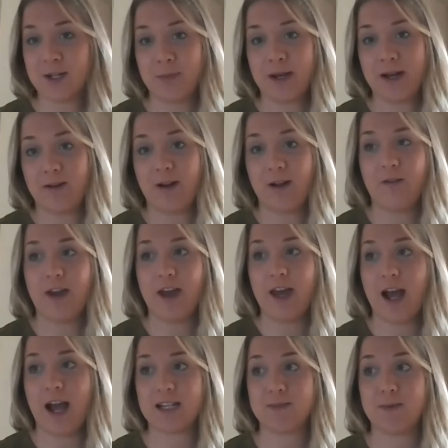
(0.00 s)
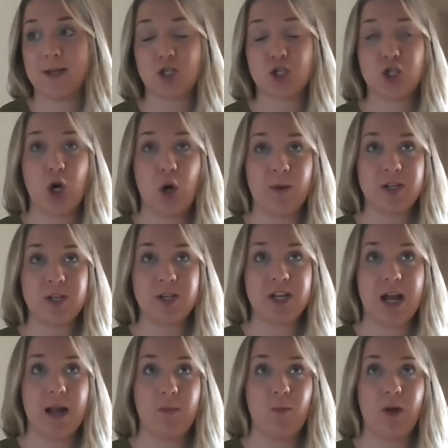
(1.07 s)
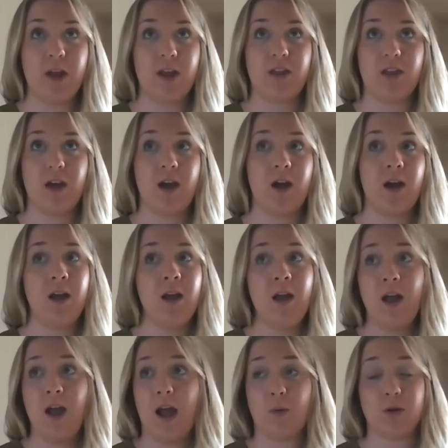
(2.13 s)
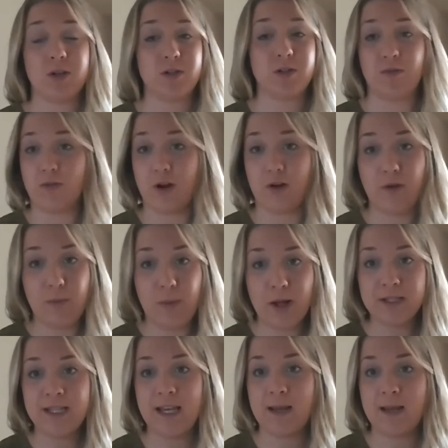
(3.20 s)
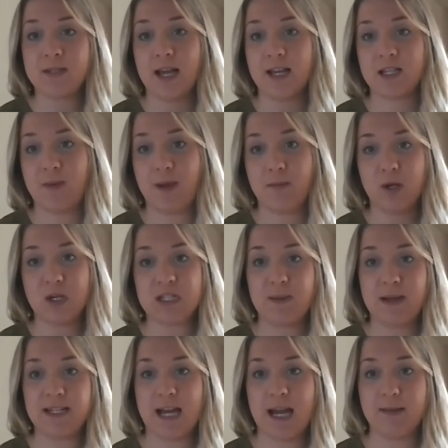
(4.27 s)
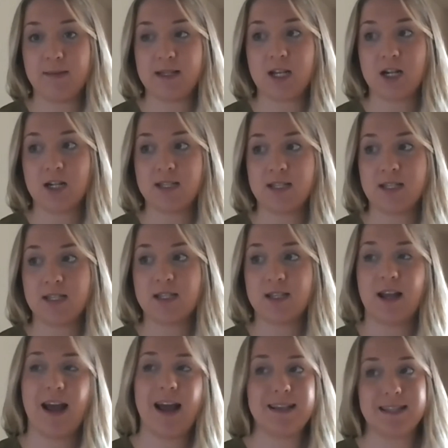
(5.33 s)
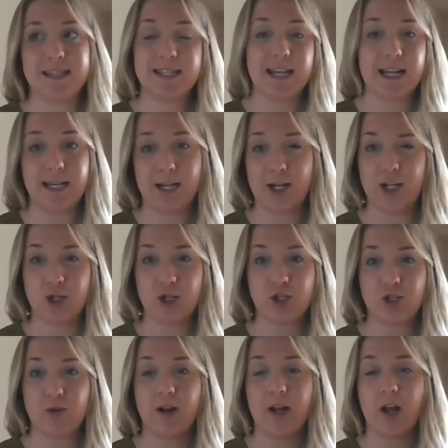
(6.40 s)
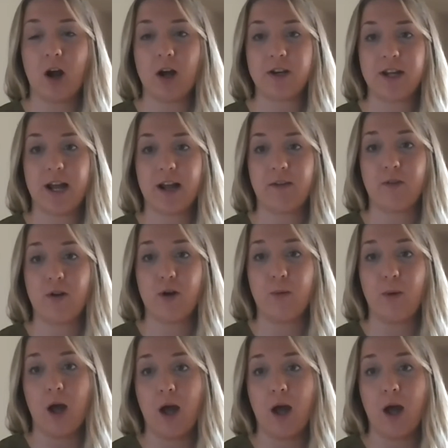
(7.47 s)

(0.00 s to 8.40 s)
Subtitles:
minute of it. I spent so much time with, I worked for our football teams. I spent most of my time as the secondary tertiary contact for